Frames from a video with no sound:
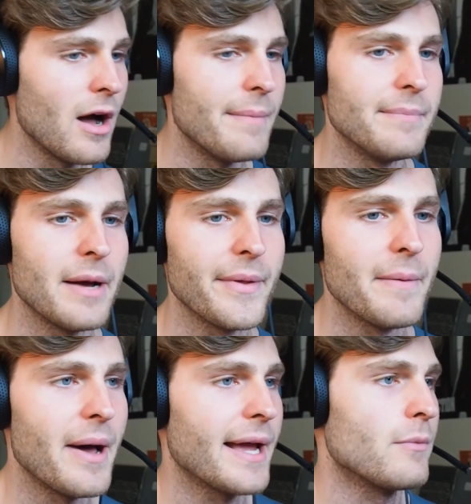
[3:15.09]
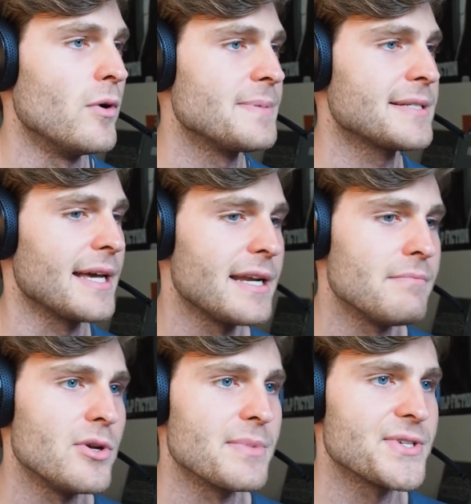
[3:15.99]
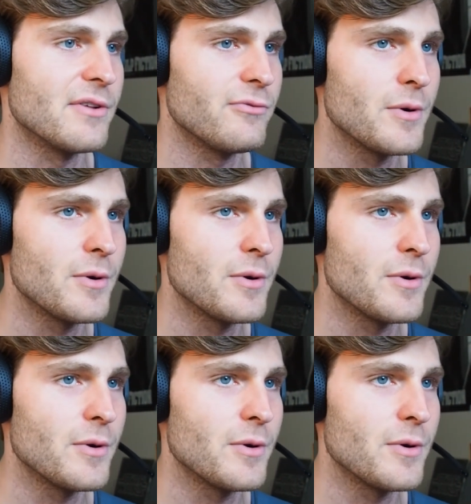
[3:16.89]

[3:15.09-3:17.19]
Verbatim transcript: Oh, I'm, I'm on the mic. Whoops, I didn't mute myself.